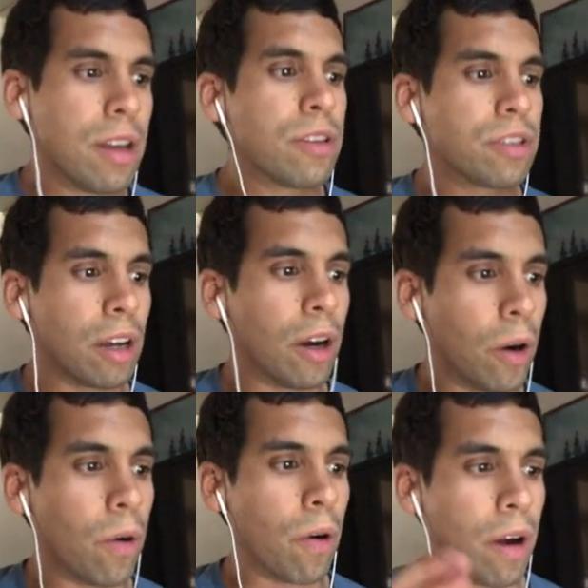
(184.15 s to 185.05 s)

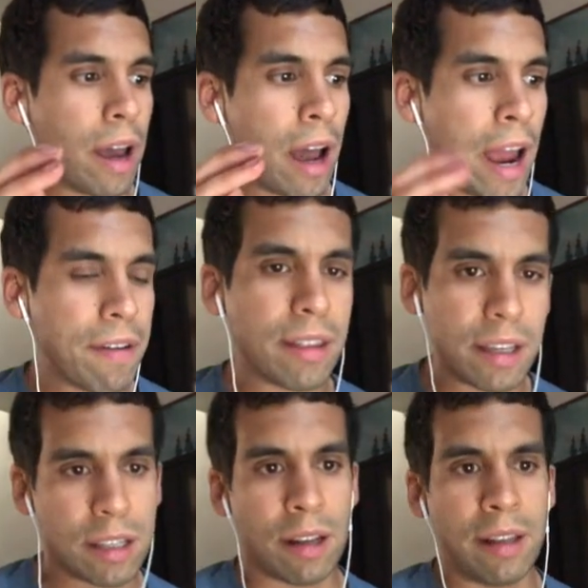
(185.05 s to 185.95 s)
So
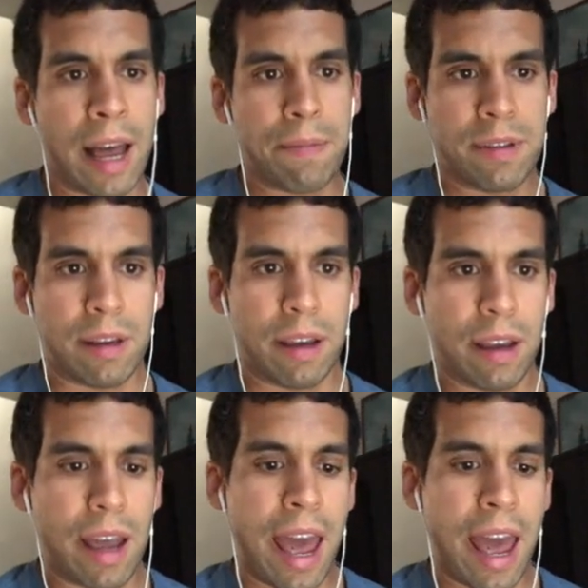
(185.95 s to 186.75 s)
everything's collapsing.